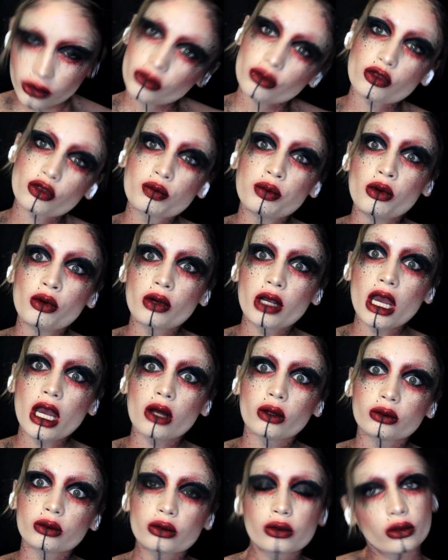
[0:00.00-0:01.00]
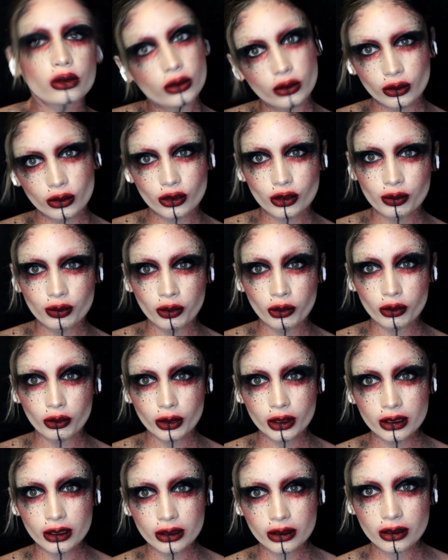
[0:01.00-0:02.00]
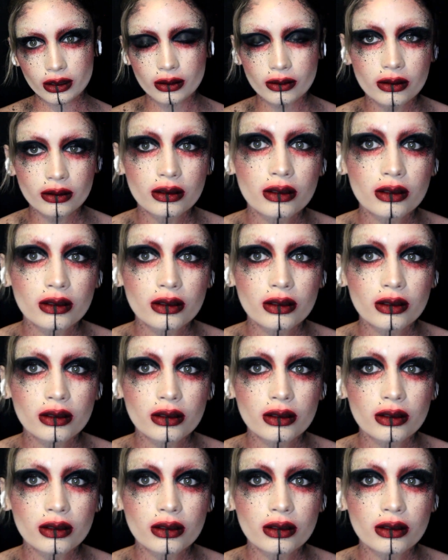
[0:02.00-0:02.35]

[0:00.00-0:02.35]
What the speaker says: So spook out, spookies.